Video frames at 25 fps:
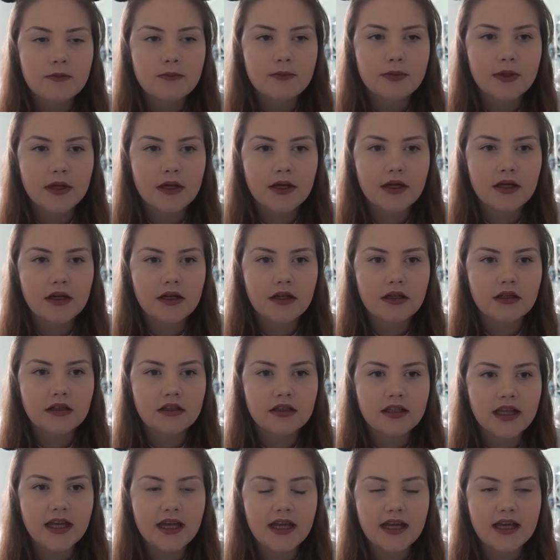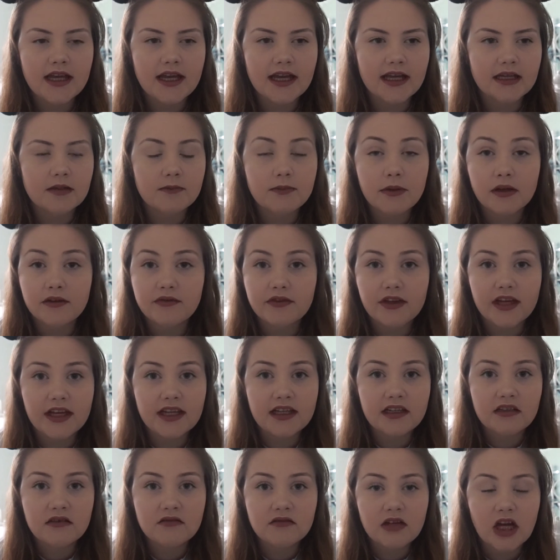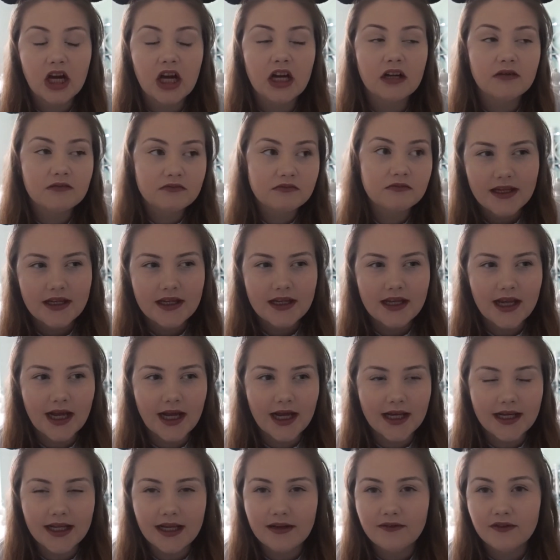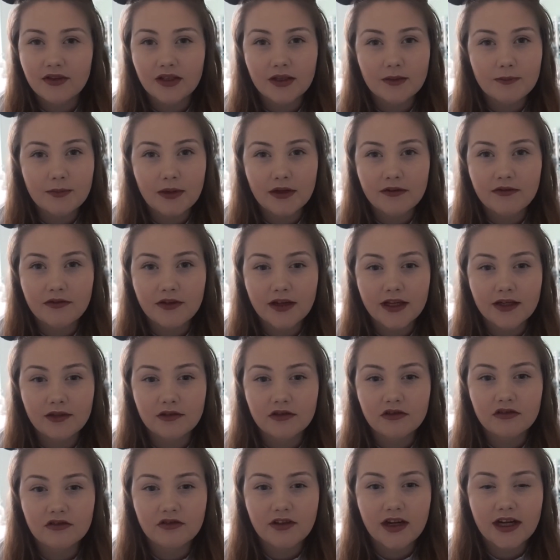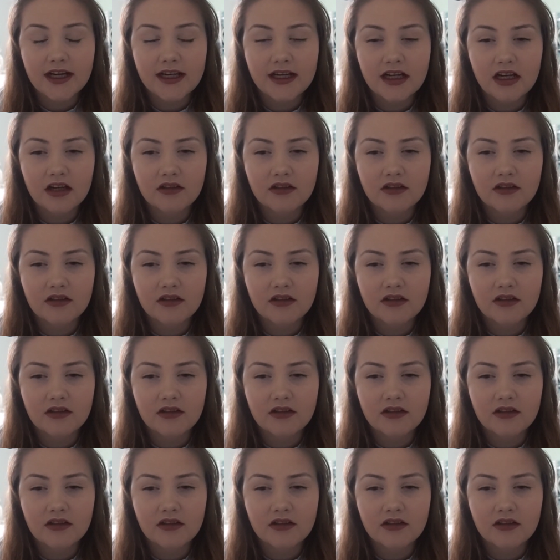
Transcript: But yeah, it had a buffet, and having a buffet, it was great.